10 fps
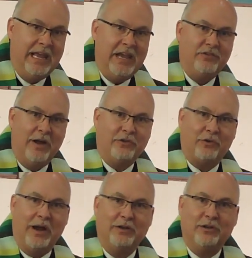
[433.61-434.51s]
He's not
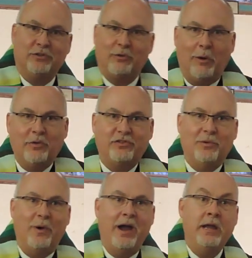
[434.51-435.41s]
trying to throw us
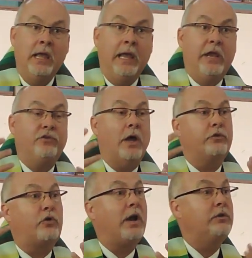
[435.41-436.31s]
away. He's
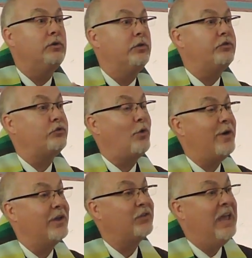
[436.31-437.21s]
not trying to
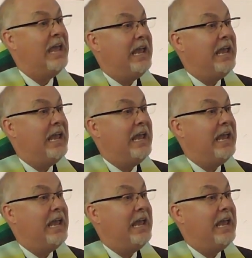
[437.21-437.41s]
destroy us.